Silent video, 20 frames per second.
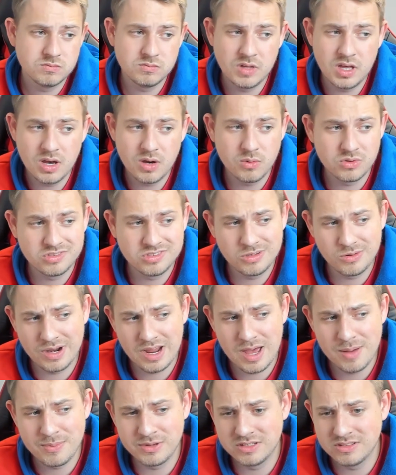yeah, we'll see what
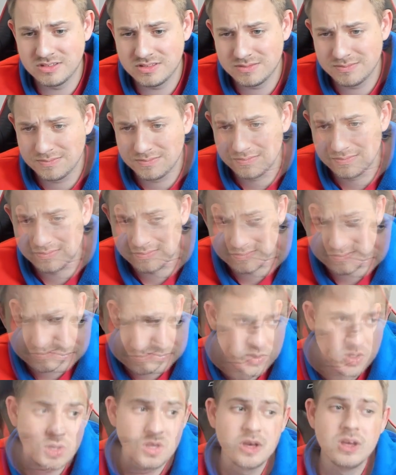happens.
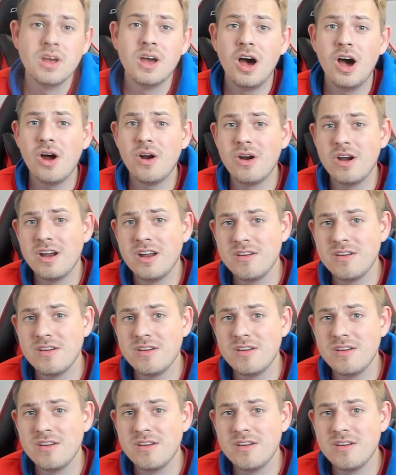All right,